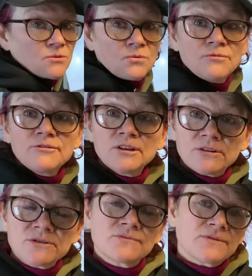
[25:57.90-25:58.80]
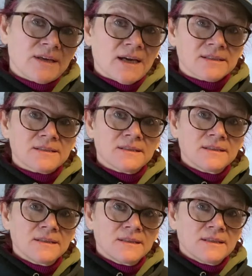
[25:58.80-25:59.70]
an awful lot of that.
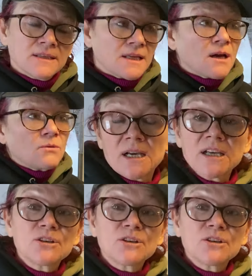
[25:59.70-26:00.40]
Now, I